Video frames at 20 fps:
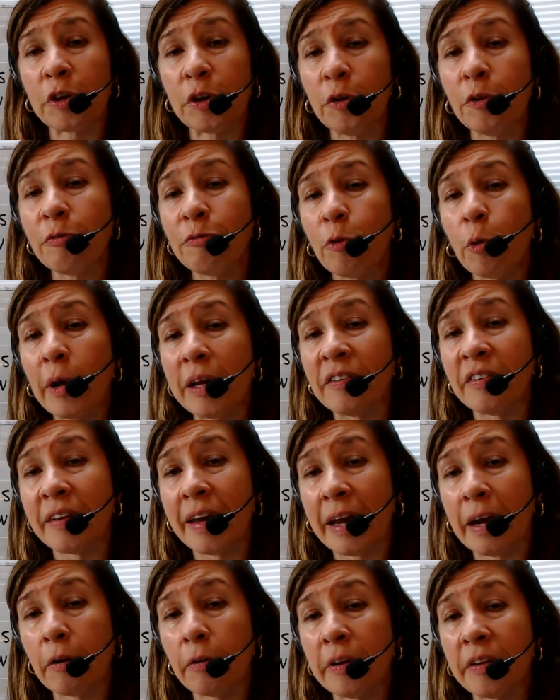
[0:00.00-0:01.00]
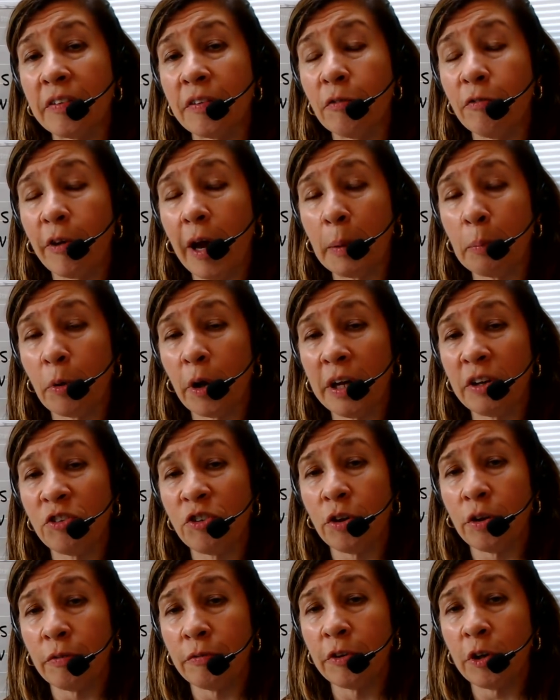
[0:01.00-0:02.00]
Your voice carries the
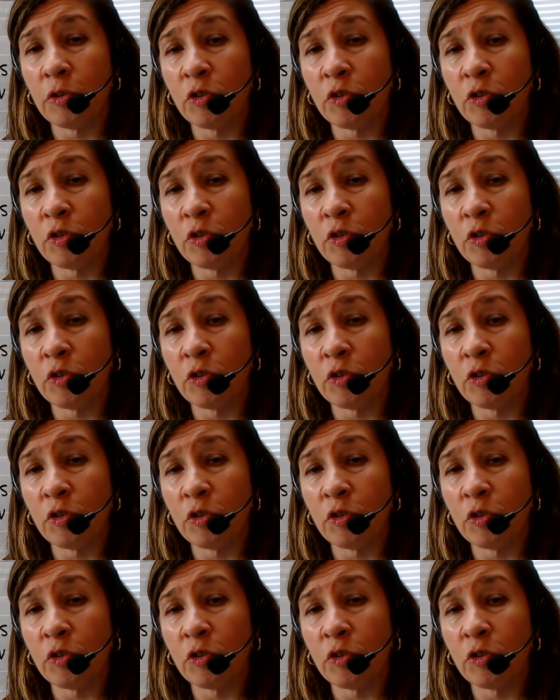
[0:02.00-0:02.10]
vibration of your